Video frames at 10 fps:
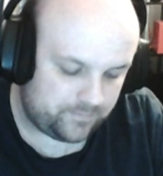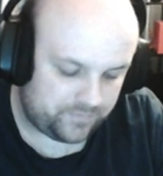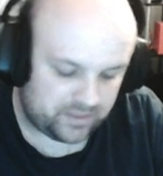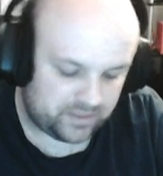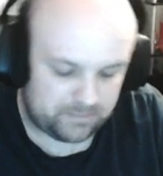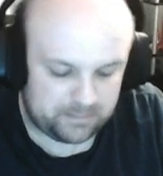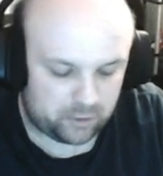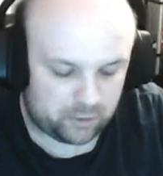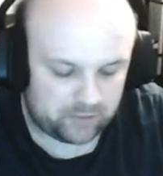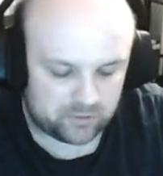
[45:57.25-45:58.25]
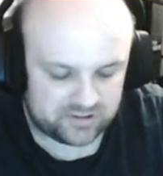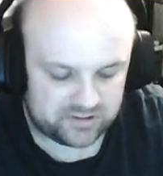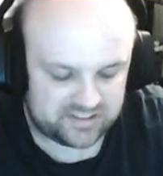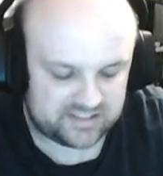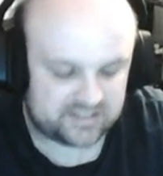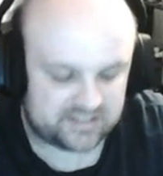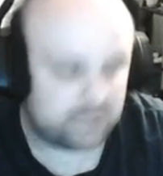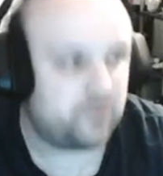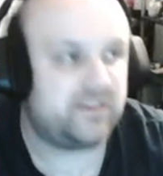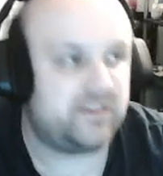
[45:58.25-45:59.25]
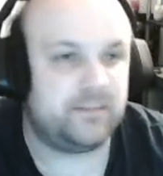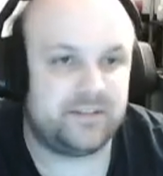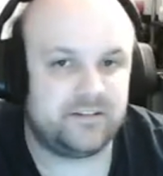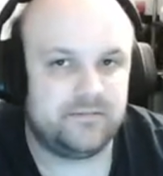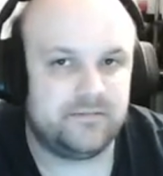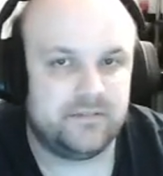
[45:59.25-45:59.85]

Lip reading: midpoint rule sits somewhere in the middle.